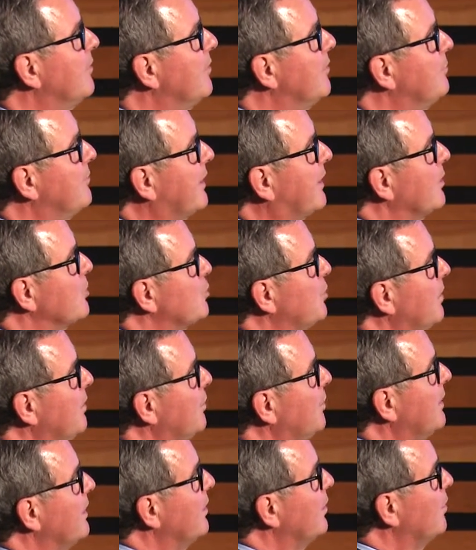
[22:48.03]
because
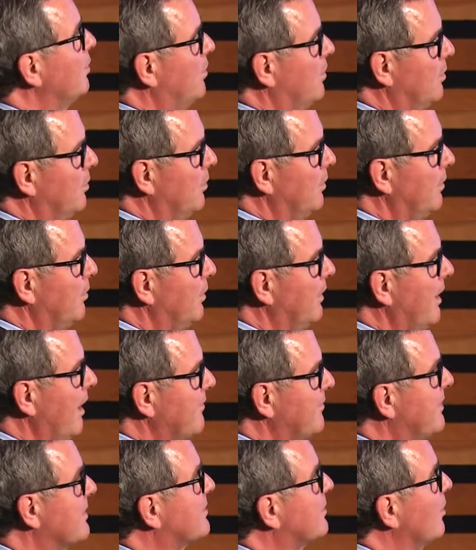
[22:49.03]
we know we
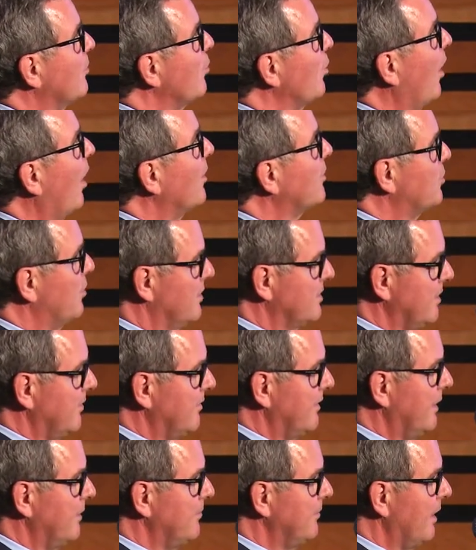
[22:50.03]
have discovered hundreds of
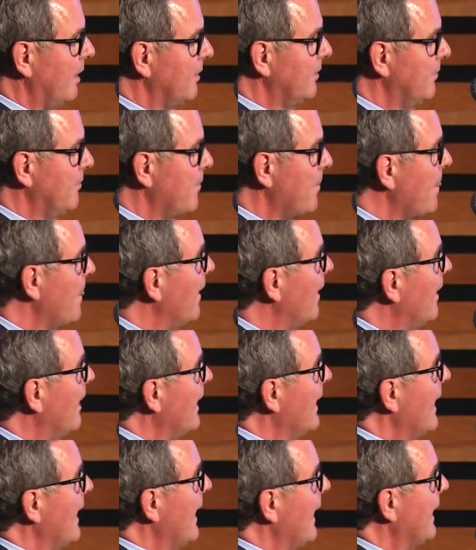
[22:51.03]
them now.
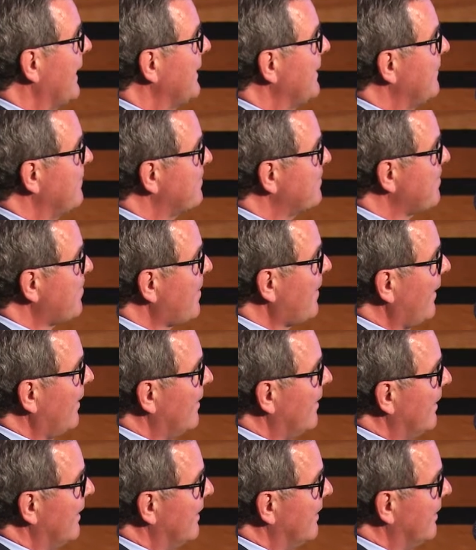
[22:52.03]
And
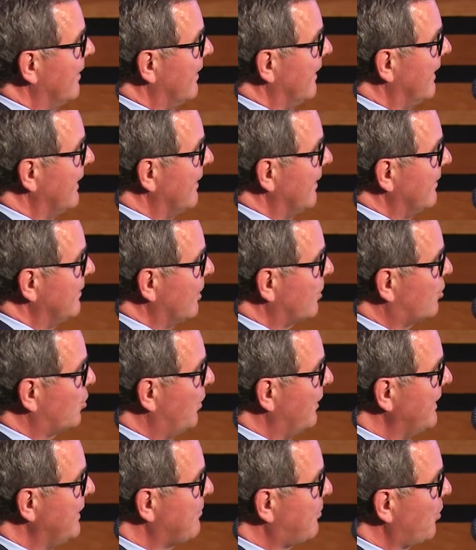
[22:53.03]
the
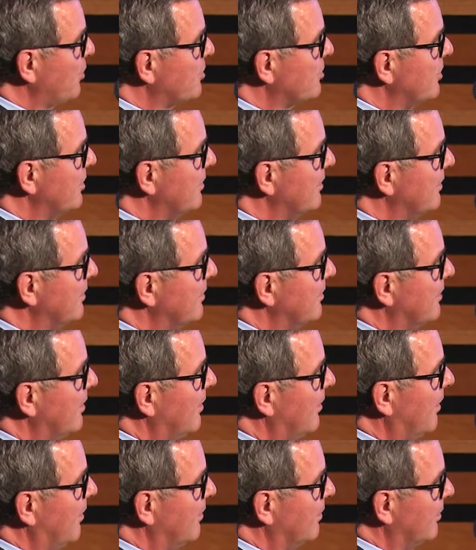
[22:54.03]
20%
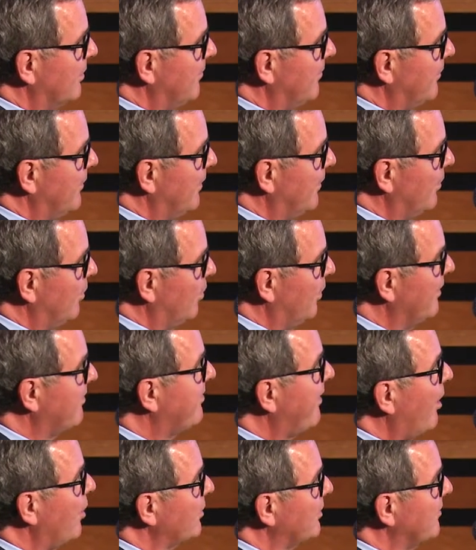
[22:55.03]

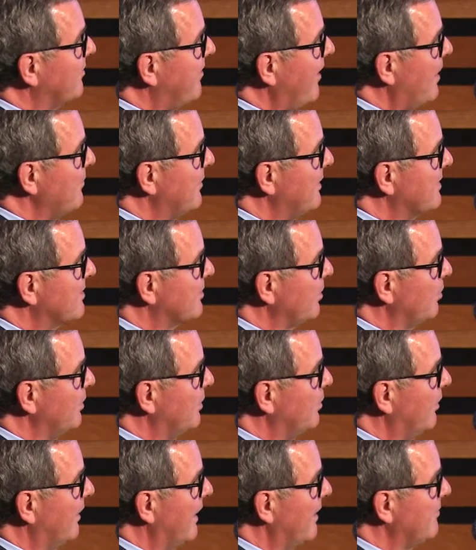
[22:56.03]
without a family history
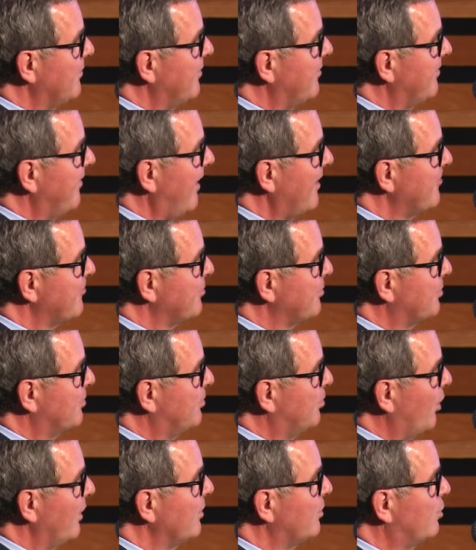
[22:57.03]
will have a
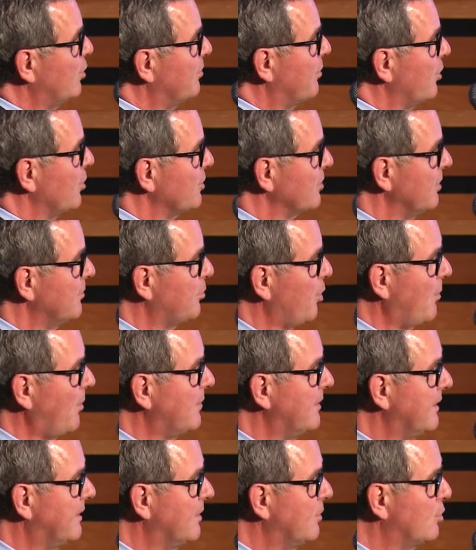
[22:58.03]
5.2%
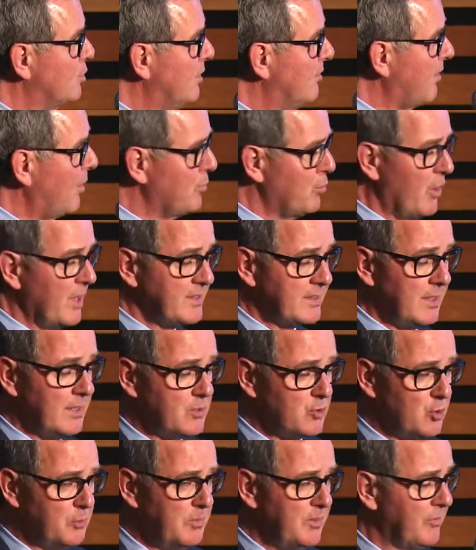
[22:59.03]
probability to develop breast
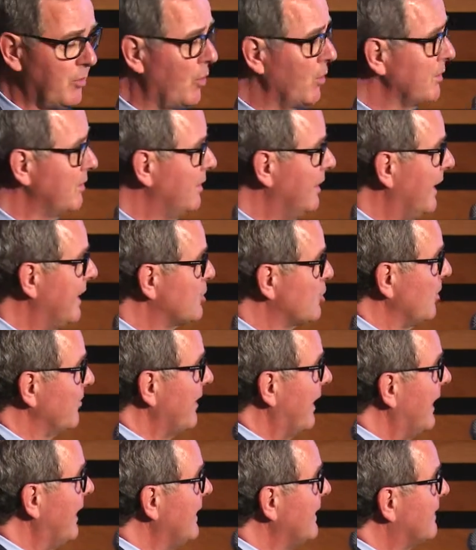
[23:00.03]
cancer before the age of
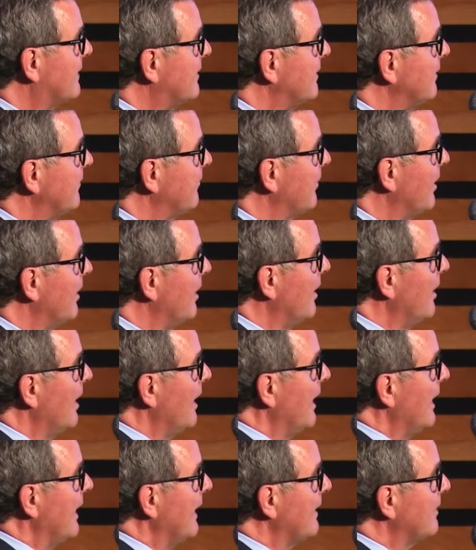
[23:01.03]
80.
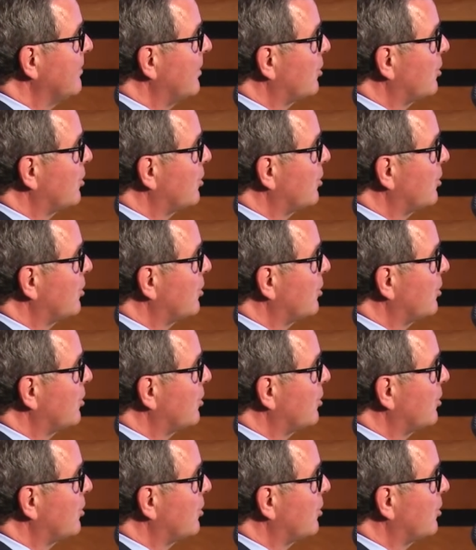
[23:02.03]
In the